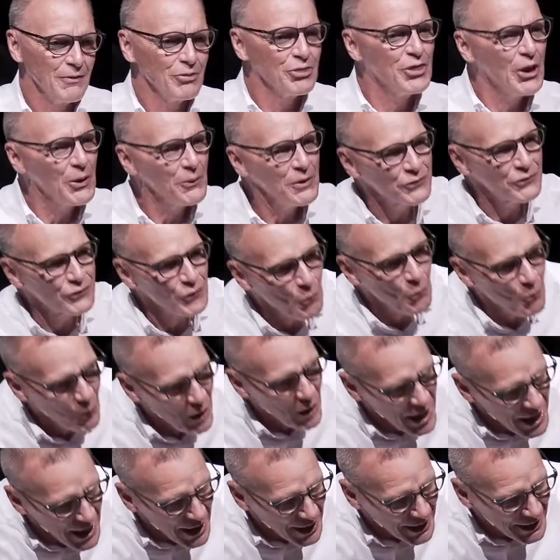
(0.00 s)
There is a
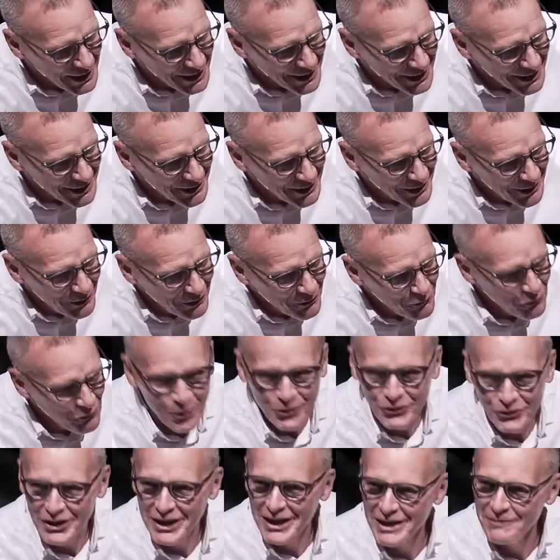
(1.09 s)
way for
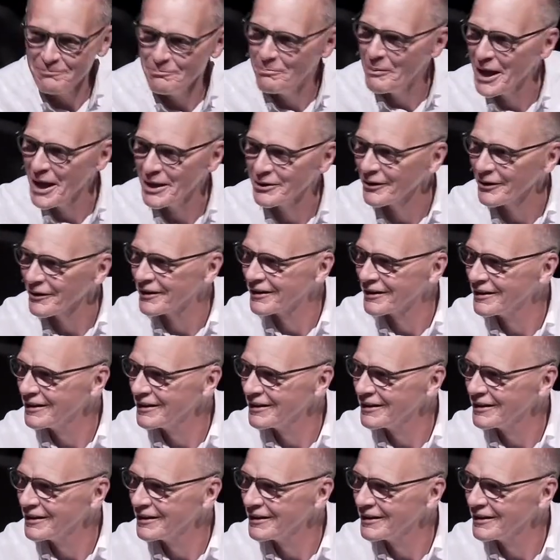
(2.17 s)
it to get better.